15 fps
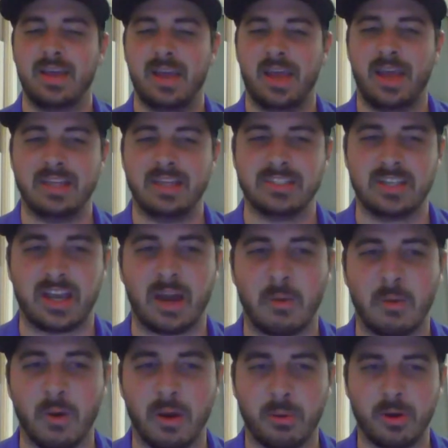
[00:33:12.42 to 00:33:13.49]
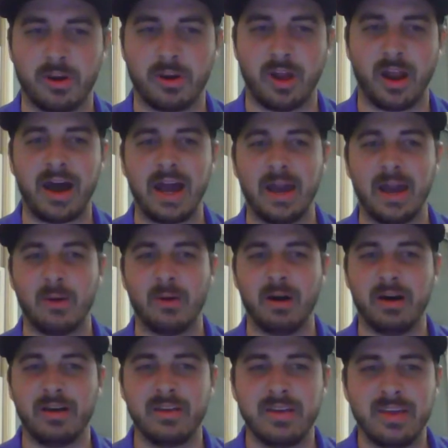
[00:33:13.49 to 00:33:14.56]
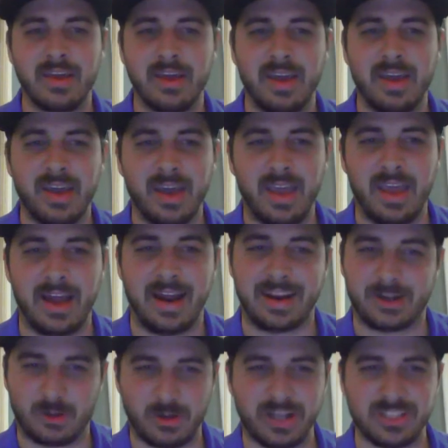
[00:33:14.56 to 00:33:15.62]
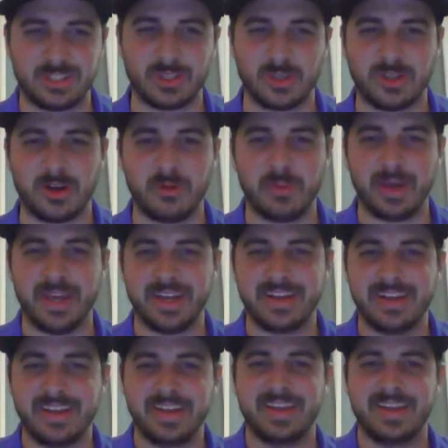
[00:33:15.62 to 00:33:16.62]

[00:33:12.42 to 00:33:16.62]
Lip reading: And he's like, I want to put it on Iowa. And I cringed a little bit.